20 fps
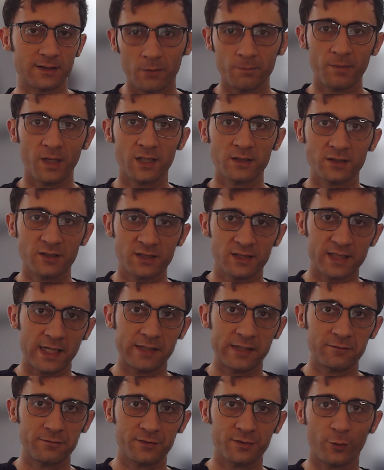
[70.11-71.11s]
On March
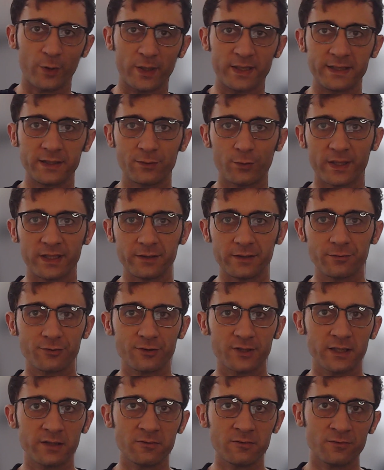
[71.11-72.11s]
10,
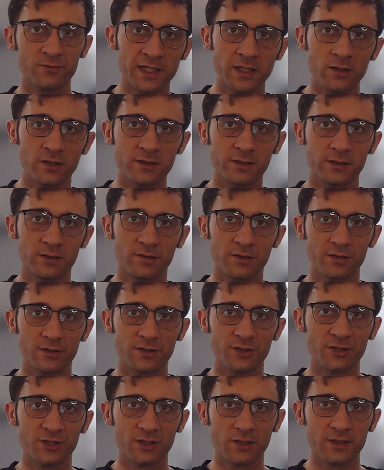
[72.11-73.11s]
2023,
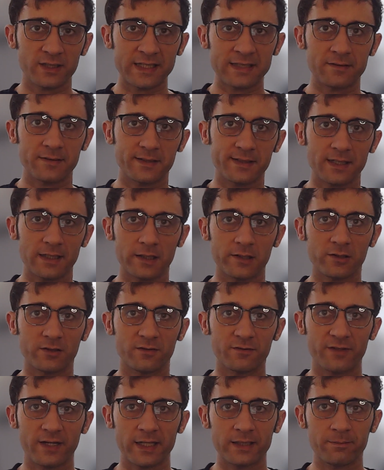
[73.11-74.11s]
regulators shut down
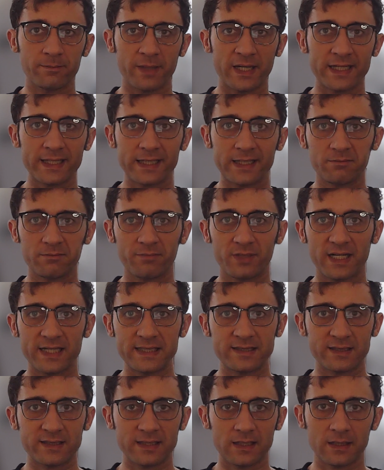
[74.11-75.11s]
Silicon Valley Bank and
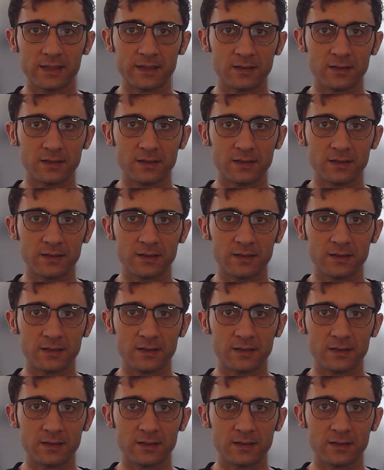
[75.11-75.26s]
placed it